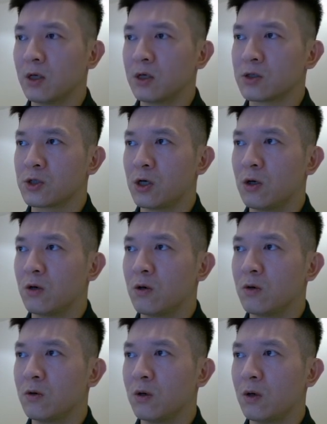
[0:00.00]

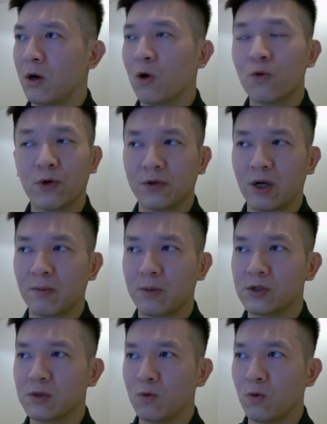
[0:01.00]
So all real
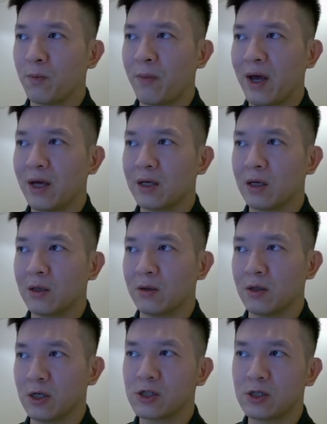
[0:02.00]
numbers will make
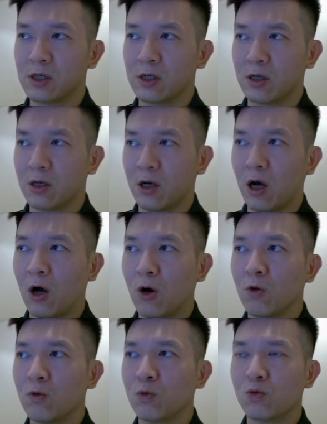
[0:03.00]
this
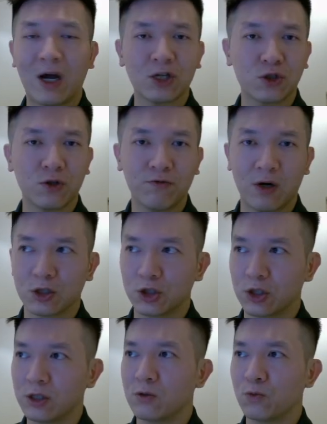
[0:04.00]
whole rational
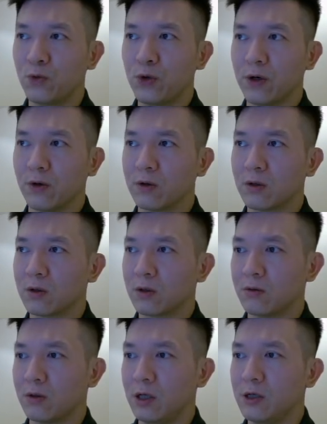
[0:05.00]
function real,
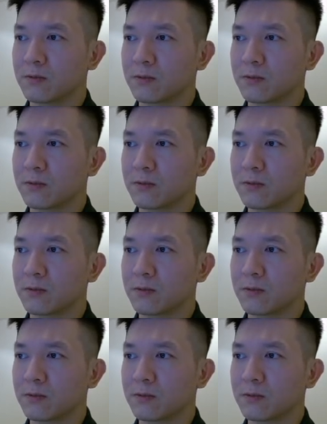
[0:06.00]
right?